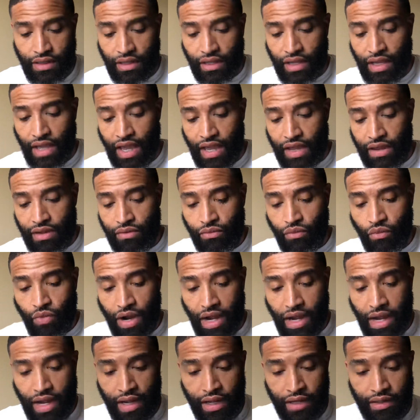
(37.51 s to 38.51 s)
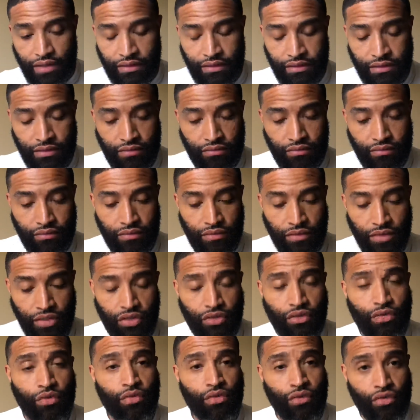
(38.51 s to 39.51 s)

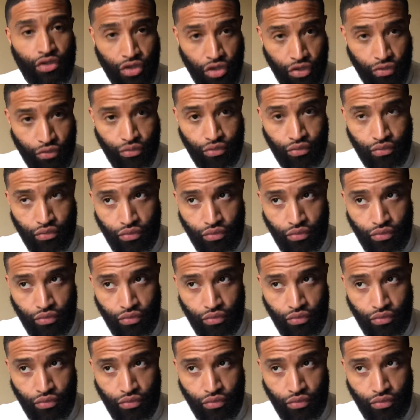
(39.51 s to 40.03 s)
K-Y-U-U.